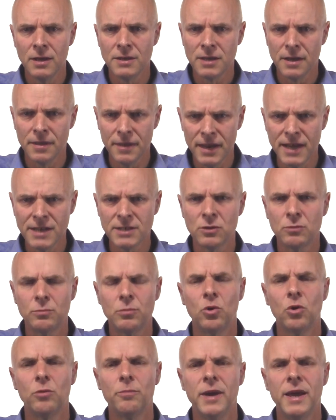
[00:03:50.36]
So the National
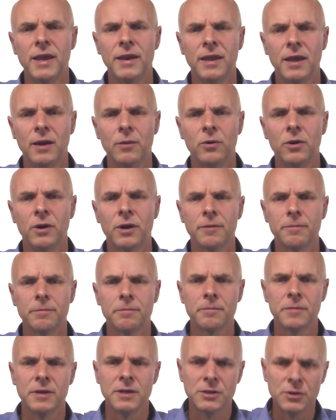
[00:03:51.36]
Broadband Network
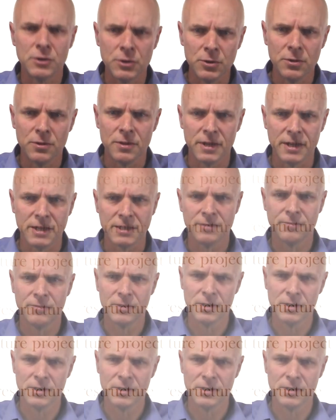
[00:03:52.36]
is two things.